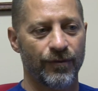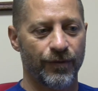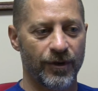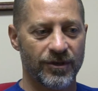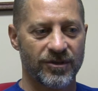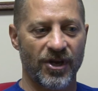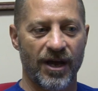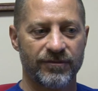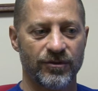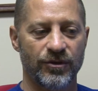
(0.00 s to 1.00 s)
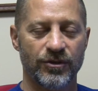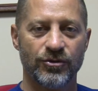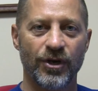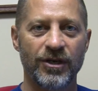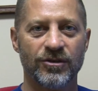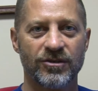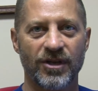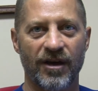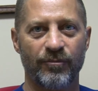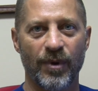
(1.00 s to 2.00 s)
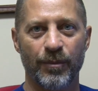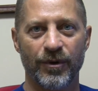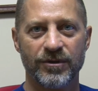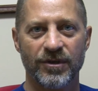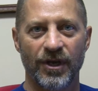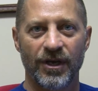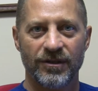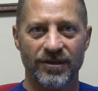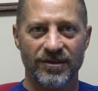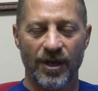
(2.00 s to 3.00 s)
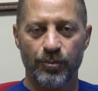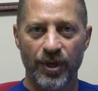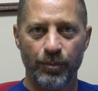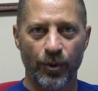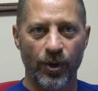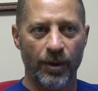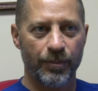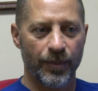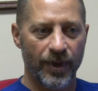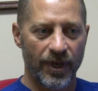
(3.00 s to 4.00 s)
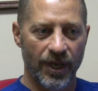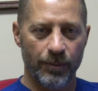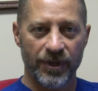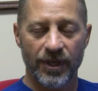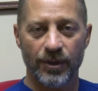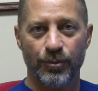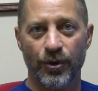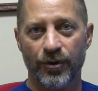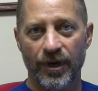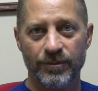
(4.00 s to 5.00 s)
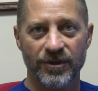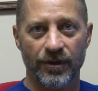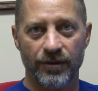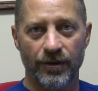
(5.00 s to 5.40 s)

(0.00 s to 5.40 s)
for your staff, so you can train your staff members to set people up and begin the programs on their